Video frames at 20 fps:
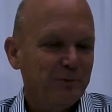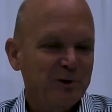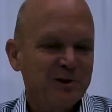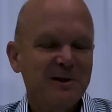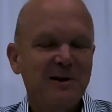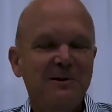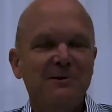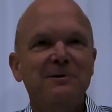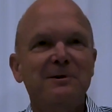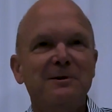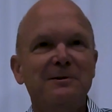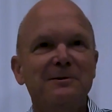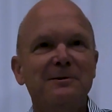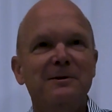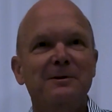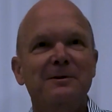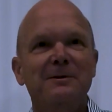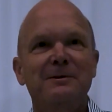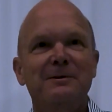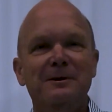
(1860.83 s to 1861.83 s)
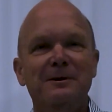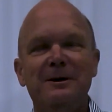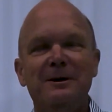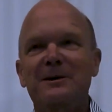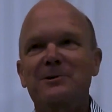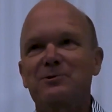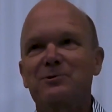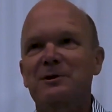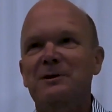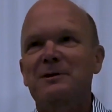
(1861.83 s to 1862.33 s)
presented an
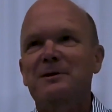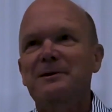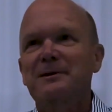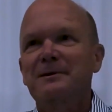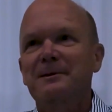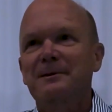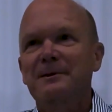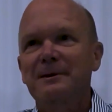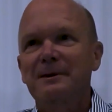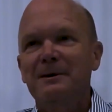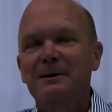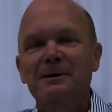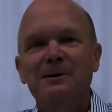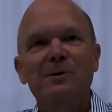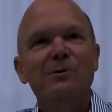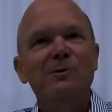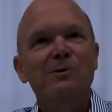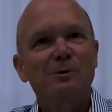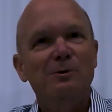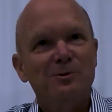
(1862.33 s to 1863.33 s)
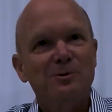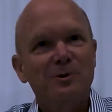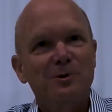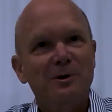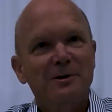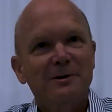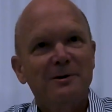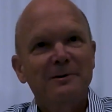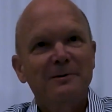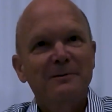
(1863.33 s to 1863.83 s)
electric long-haul
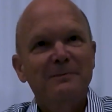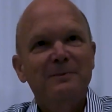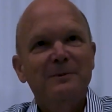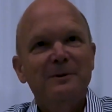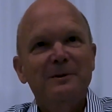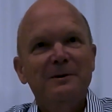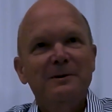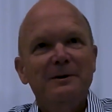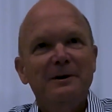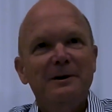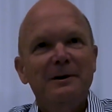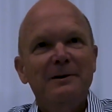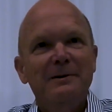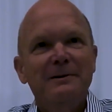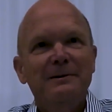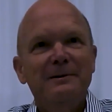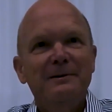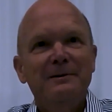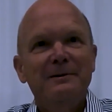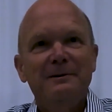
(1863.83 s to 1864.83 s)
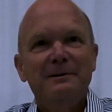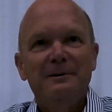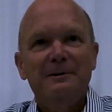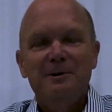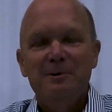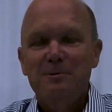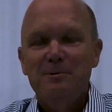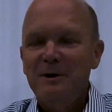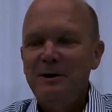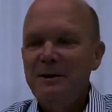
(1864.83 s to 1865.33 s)
truck. And
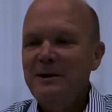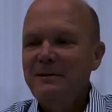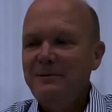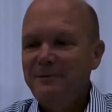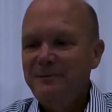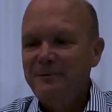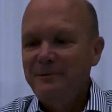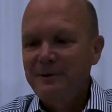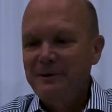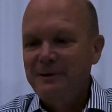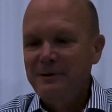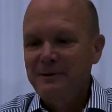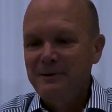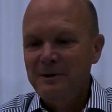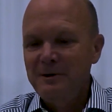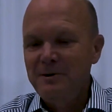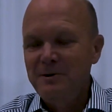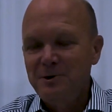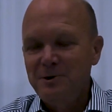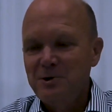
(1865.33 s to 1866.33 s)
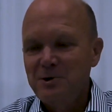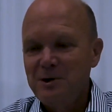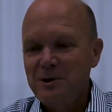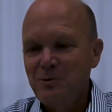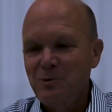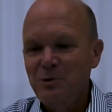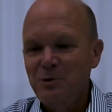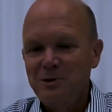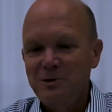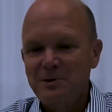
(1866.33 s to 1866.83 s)
the belief in the industry
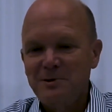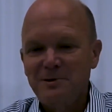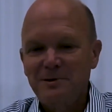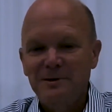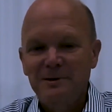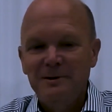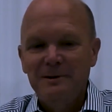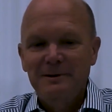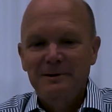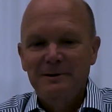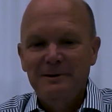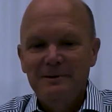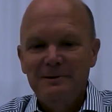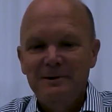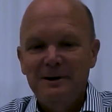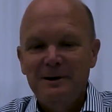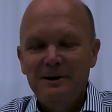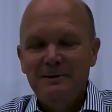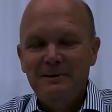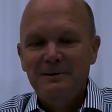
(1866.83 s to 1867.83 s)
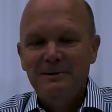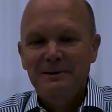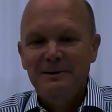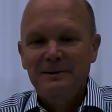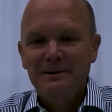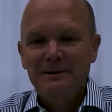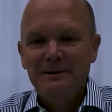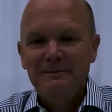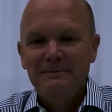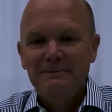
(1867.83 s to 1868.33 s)
was that
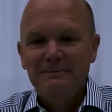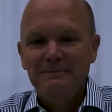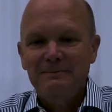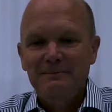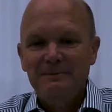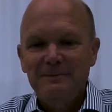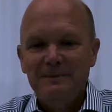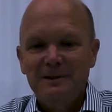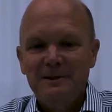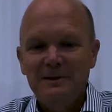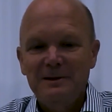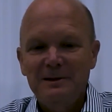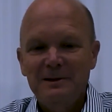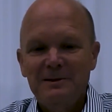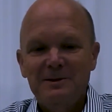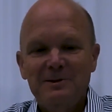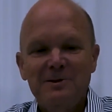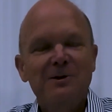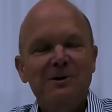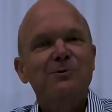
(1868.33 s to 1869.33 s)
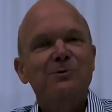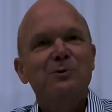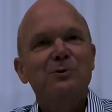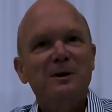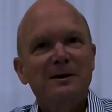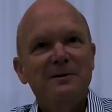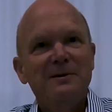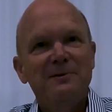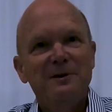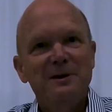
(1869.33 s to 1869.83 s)
it's not
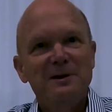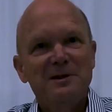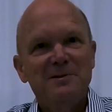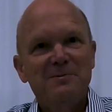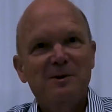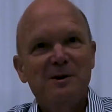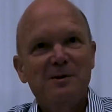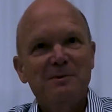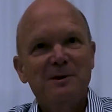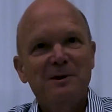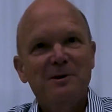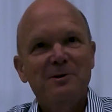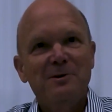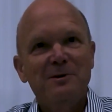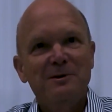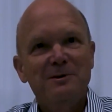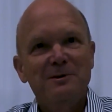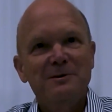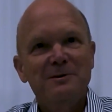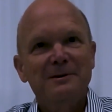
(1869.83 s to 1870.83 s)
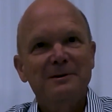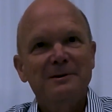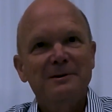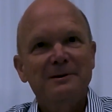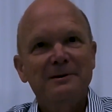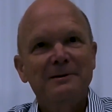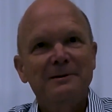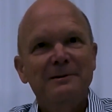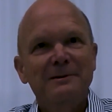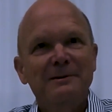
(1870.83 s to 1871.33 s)
really feasible because
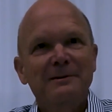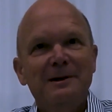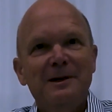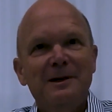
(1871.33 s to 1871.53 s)
the